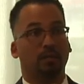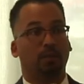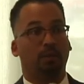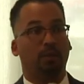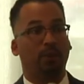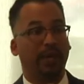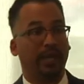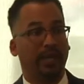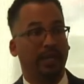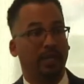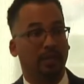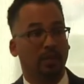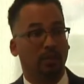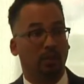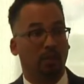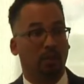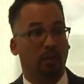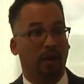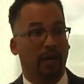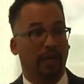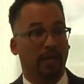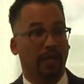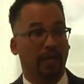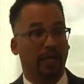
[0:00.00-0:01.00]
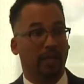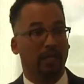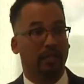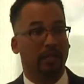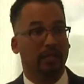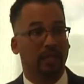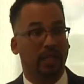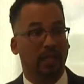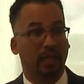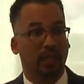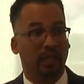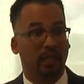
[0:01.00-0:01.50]
bringing it to market and
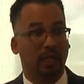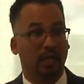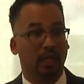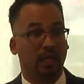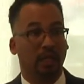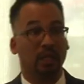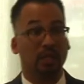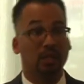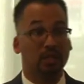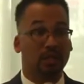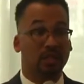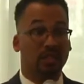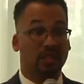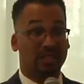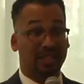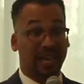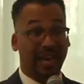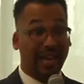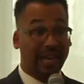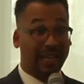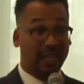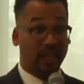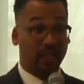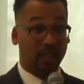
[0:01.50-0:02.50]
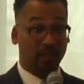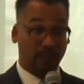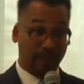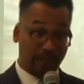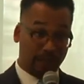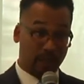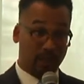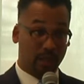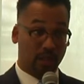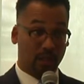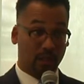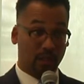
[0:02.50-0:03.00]
selling it, he's deciding,
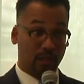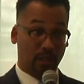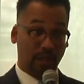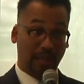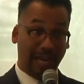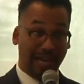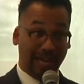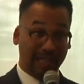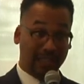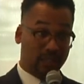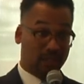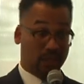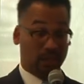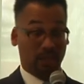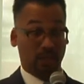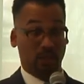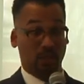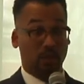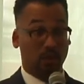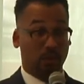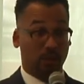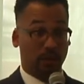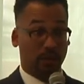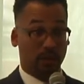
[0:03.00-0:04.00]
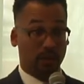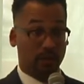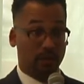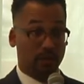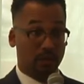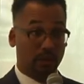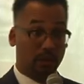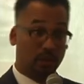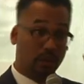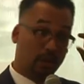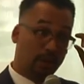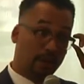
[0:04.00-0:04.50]
making a cognizant choice
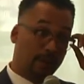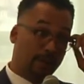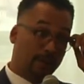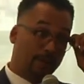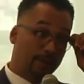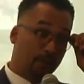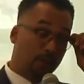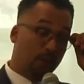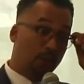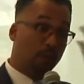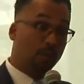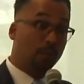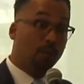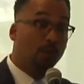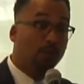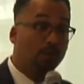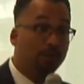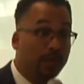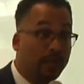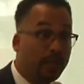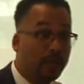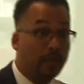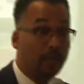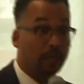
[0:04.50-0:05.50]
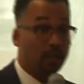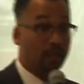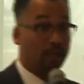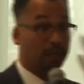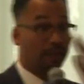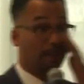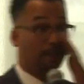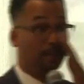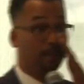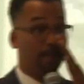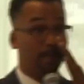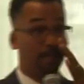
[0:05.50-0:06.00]
to move in
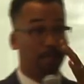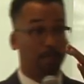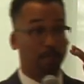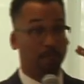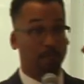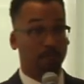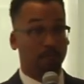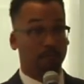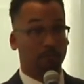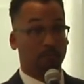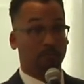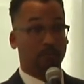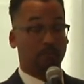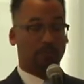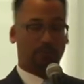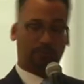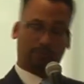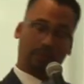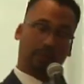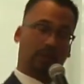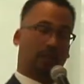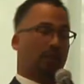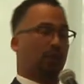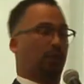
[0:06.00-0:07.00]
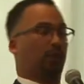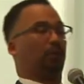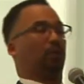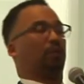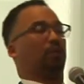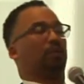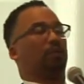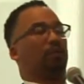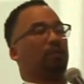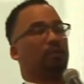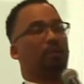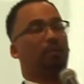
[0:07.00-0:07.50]
it.
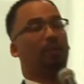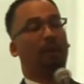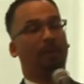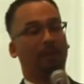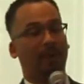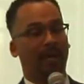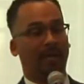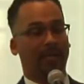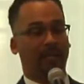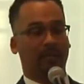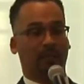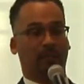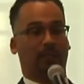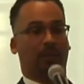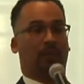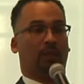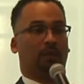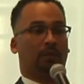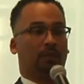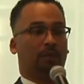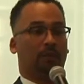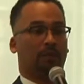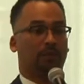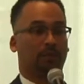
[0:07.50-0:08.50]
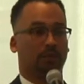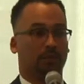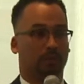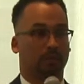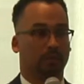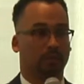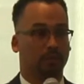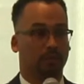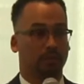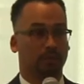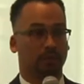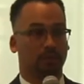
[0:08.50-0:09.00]
My mind is blown.
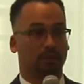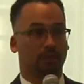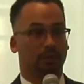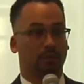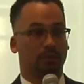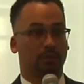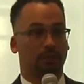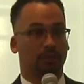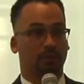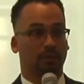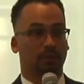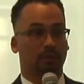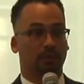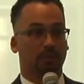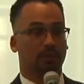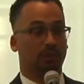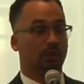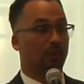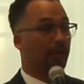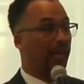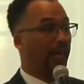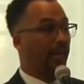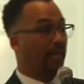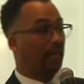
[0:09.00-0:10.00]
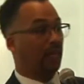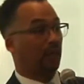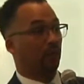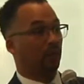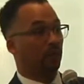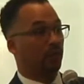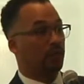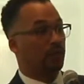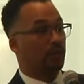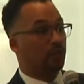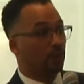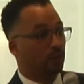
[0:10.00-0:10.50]
So that he can
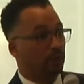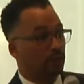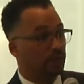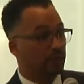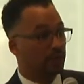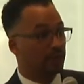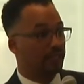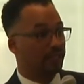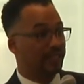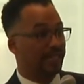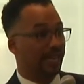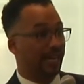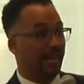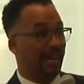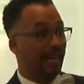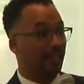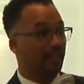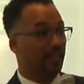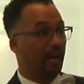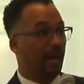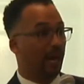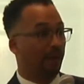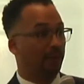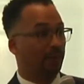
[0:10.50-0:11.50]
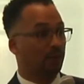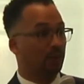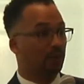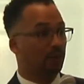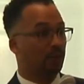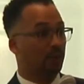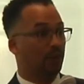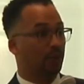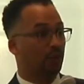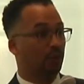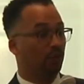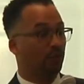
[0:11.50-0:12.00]
reduce his debt, have the
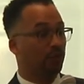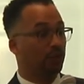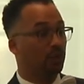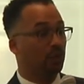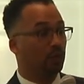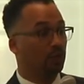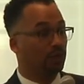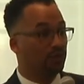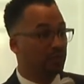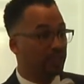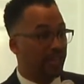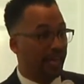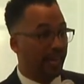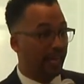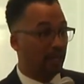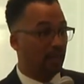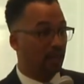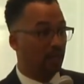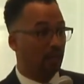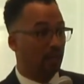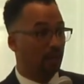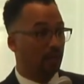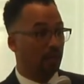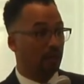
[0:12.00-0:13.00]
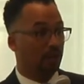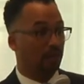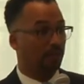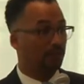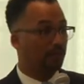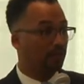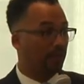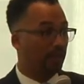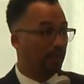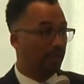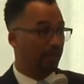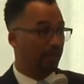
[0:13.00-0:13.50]
opportunity to reduce debt for the